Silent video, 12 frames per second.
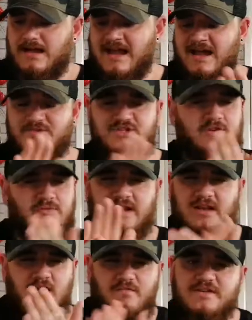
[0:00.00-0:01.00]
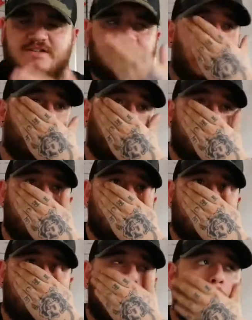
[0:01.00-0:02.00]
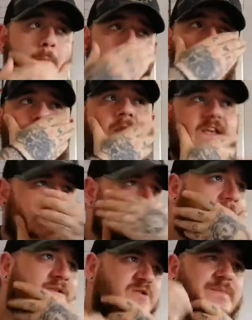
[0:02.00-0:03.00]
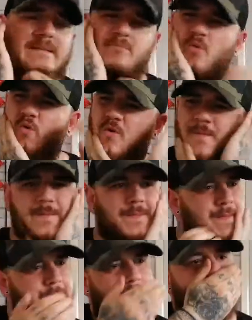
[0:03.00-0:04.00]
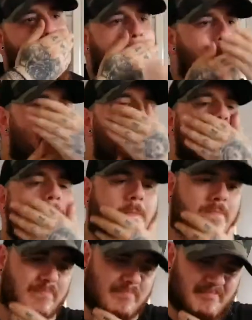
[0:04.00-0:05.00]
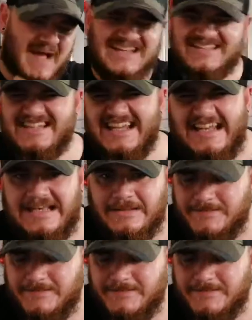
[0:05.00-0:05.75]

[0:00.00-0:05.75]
Absolutely lovely stuff. This smells a bit more masculine.